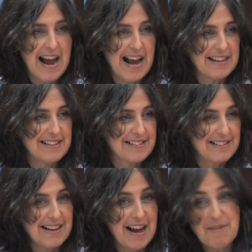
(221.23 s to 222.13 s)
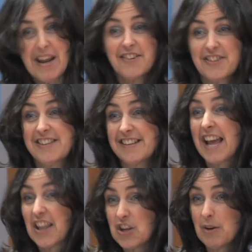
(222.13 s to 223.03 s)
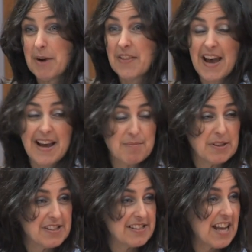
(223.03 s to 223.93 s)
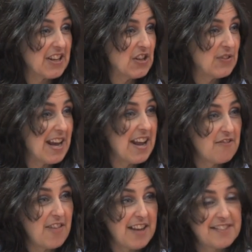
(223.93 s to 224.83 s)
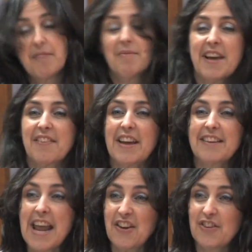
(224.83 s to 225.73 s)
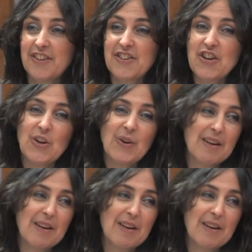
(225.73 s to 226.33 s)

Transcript: And I'm here just to tell you about that, but to tell you that if that's something that interests you,